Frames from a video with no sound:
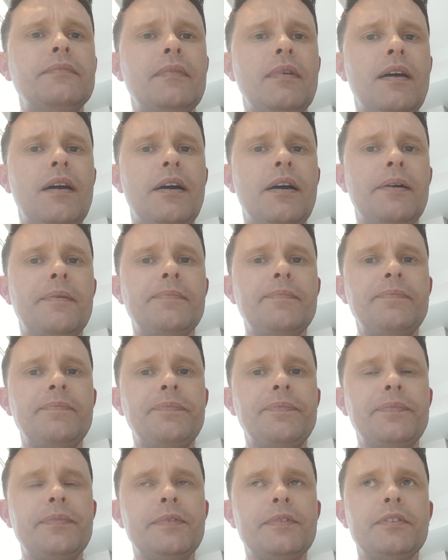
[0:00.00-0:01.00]

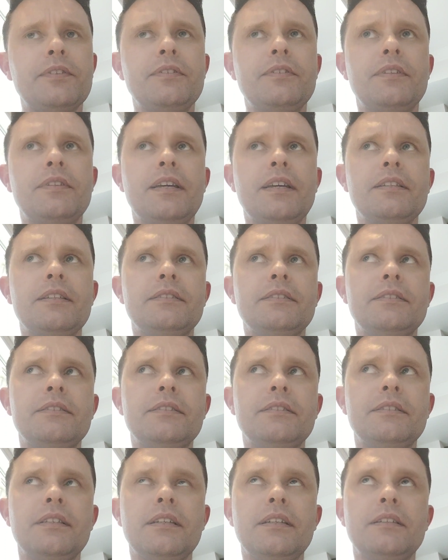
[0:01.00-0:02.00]
So this is day
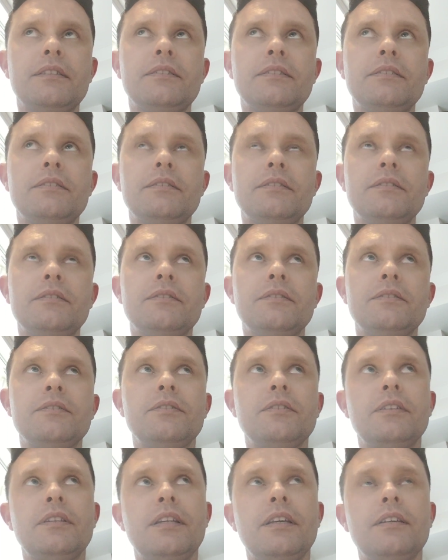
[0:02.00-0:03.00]
six.
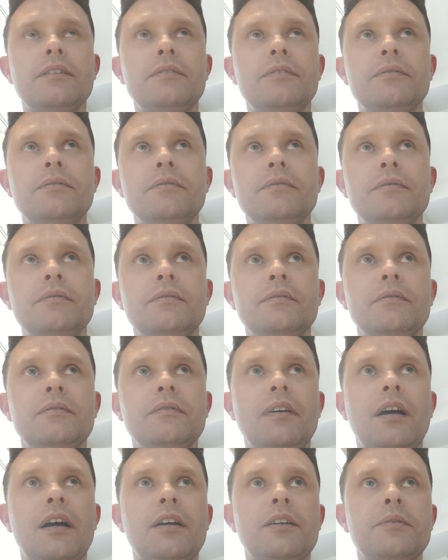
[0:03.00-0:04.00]
So then,
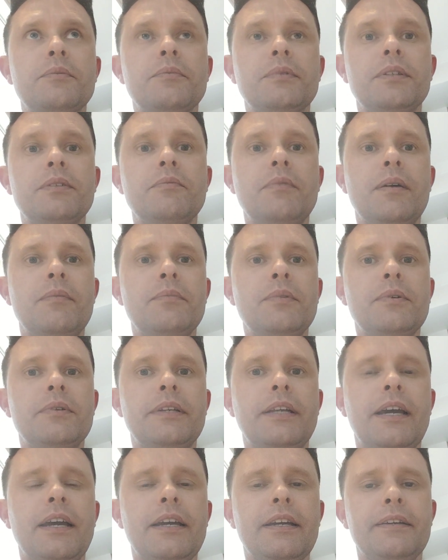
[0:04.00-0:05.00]
arguably one more
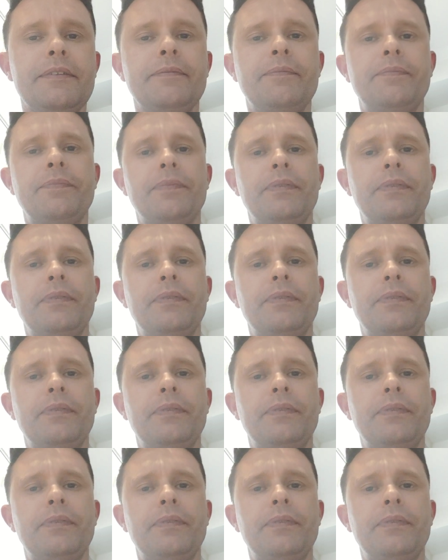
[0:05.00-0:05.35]
day.